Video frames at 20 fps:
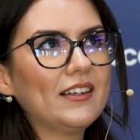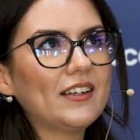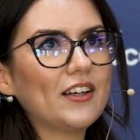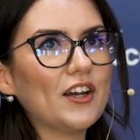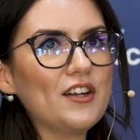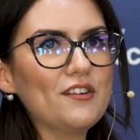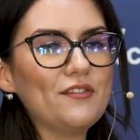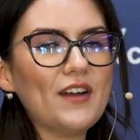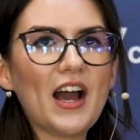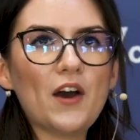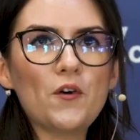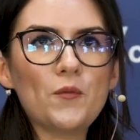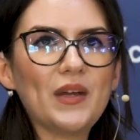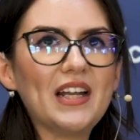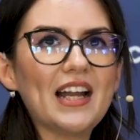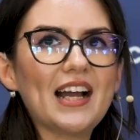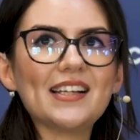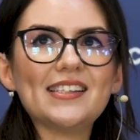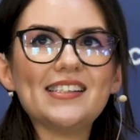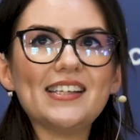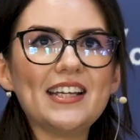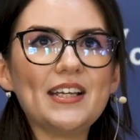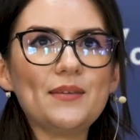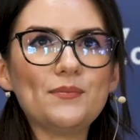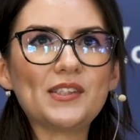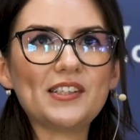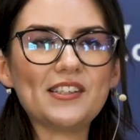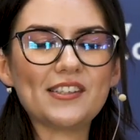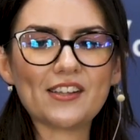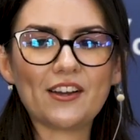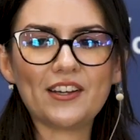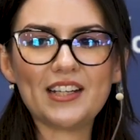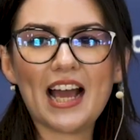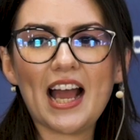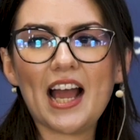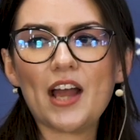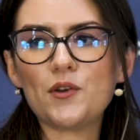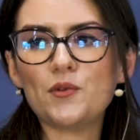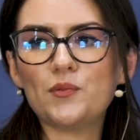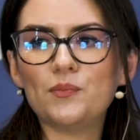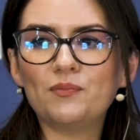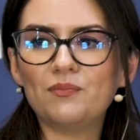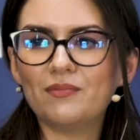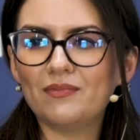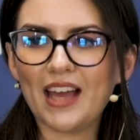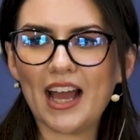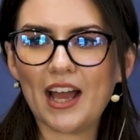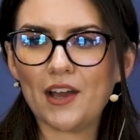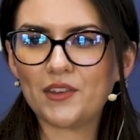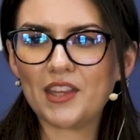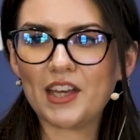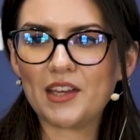kind of helping our teams decide how